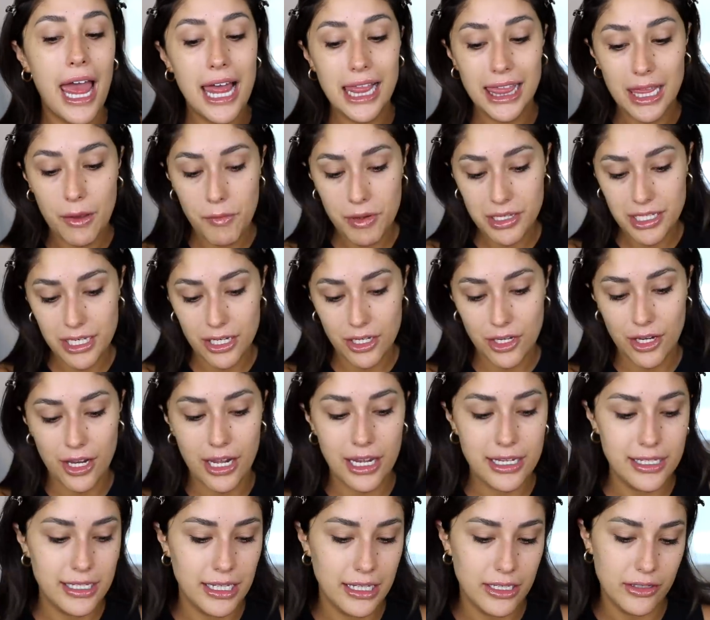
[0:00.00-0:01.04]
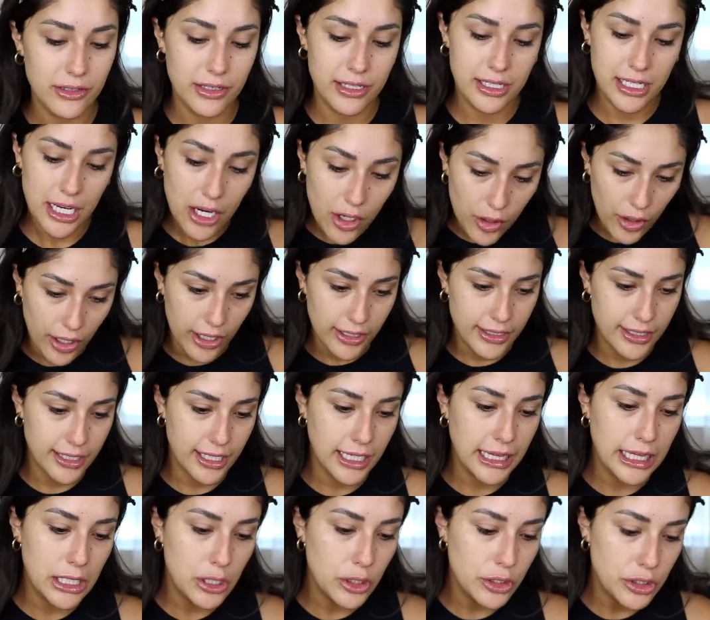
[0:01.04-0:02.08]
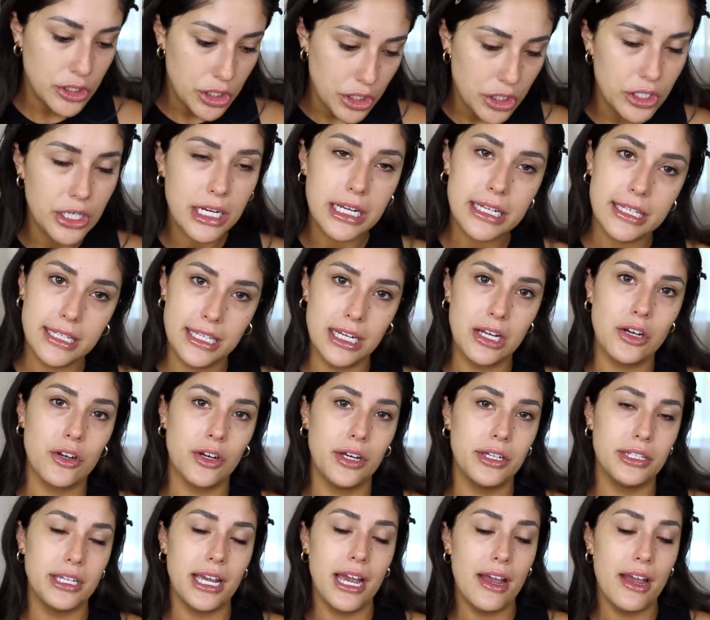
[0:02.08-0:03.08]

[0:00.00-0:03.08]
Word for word: Let me tell you guys a little secret, a little dirty secret.